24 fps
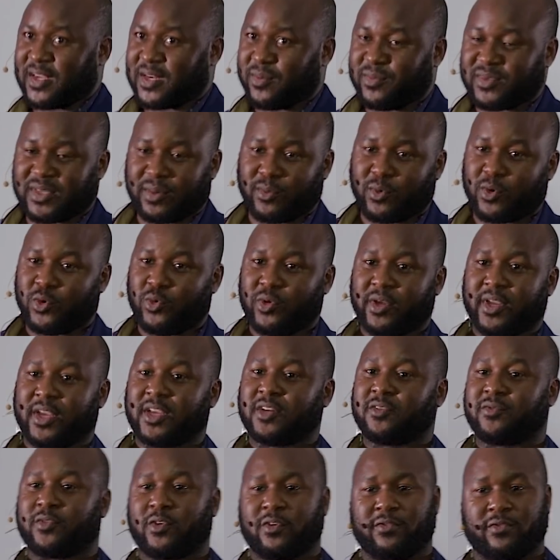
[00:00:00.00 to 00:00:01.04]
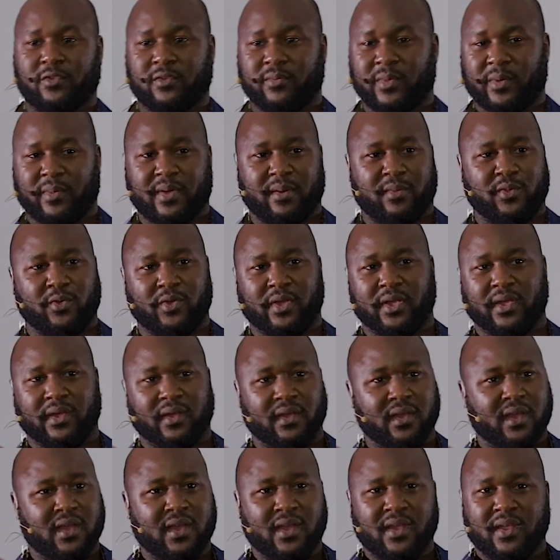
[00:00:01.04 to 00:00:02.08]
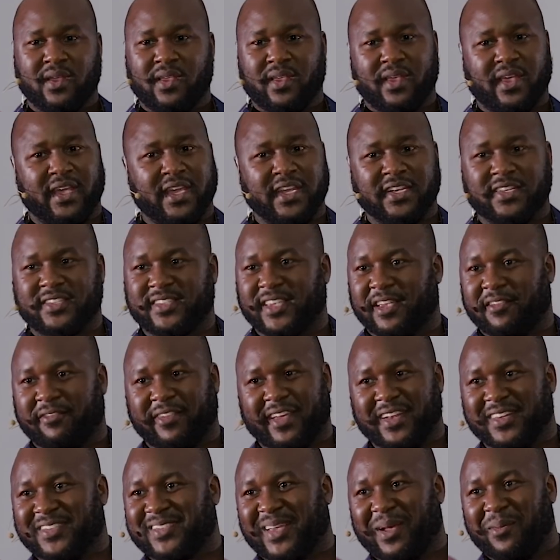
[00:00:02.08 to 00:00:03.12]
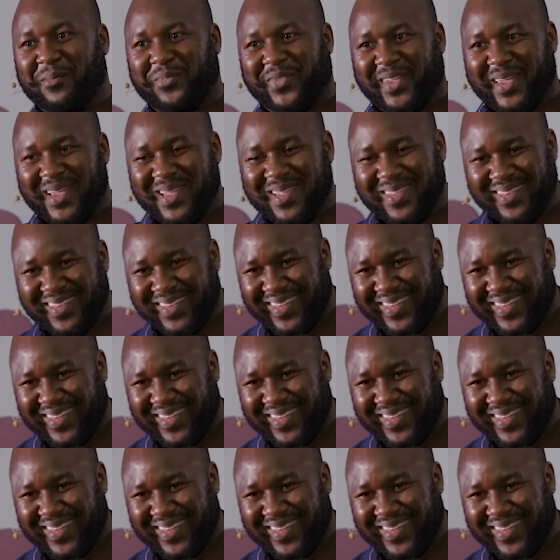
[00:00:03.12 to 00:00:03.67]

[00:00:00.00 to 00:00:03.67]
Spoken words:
that means I'm not doing 844. Maybe I'm doing 87 something.